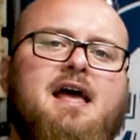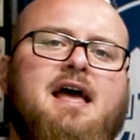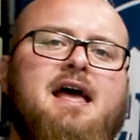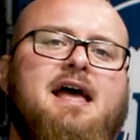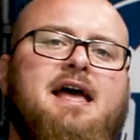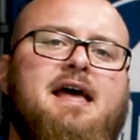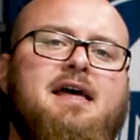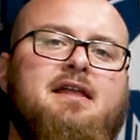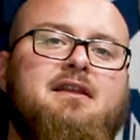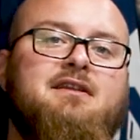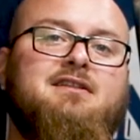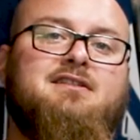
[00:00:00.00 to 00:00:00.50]

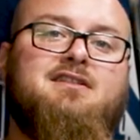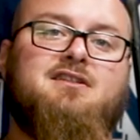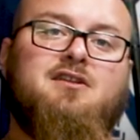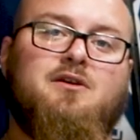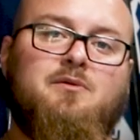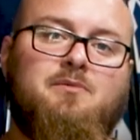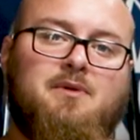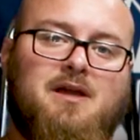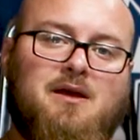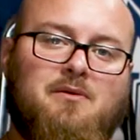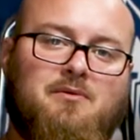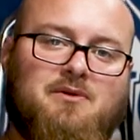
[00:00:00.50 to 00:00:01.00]
and still
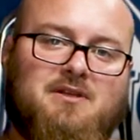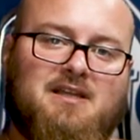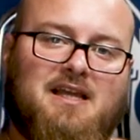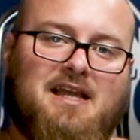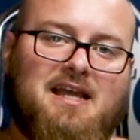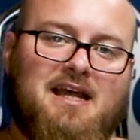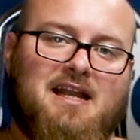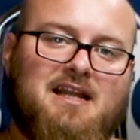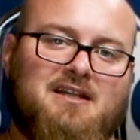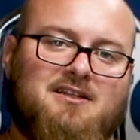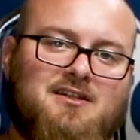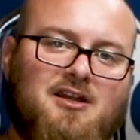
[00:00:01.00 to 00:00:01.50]
be able to
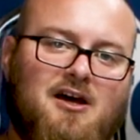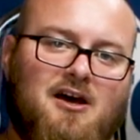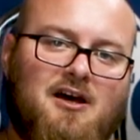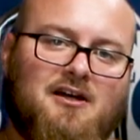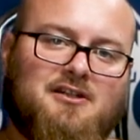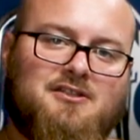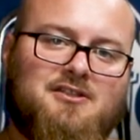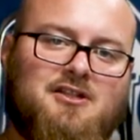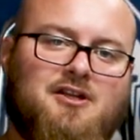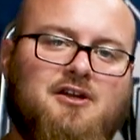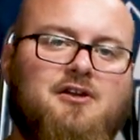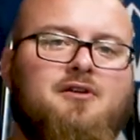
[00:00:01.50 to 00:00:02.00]
get a
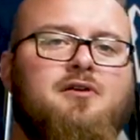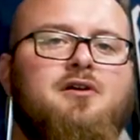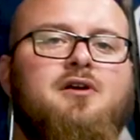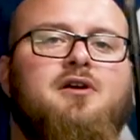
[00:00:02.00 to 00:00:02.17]
touch,